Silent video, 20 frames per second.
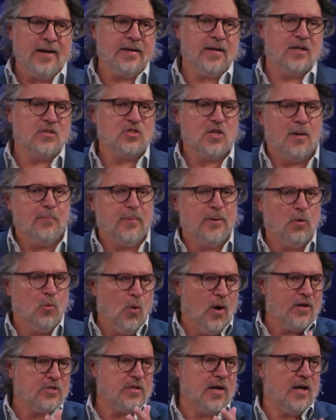gets up and he
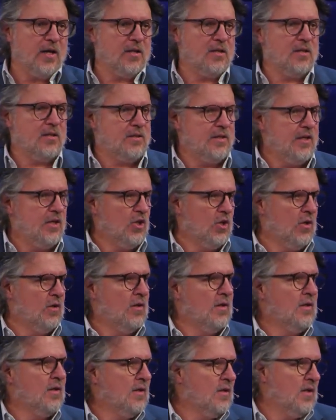walks out of the theater.
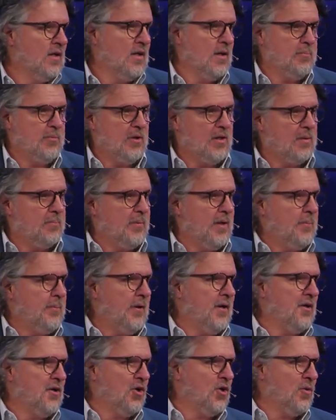And I'm thinking maybe he
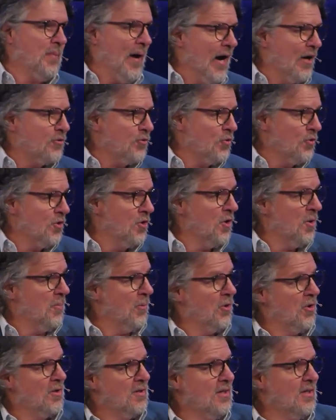had to go to the bathroom
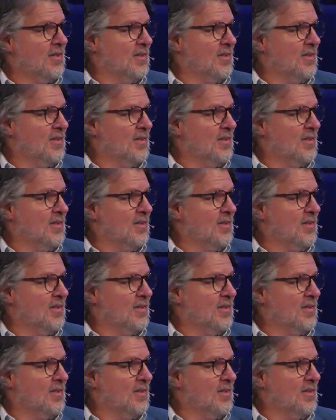or